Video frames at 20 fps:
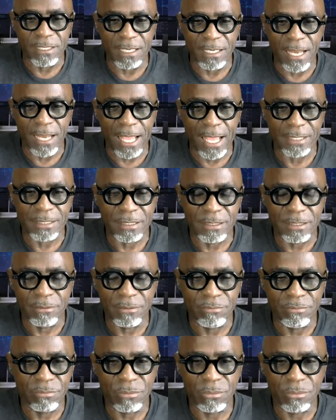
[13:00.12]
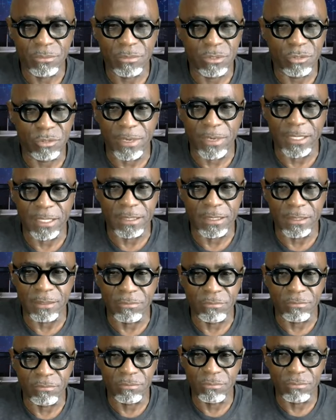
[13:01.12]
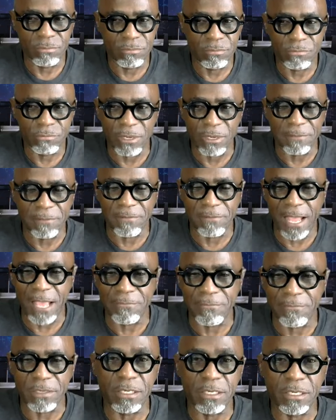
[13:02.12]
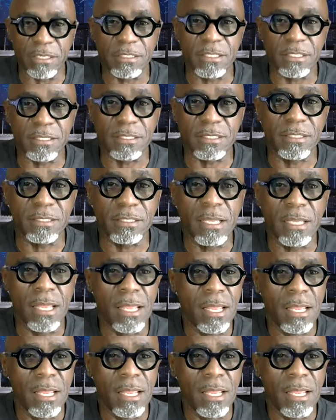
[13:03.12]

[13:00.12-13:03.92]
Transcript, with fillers: the last 20, 25 years is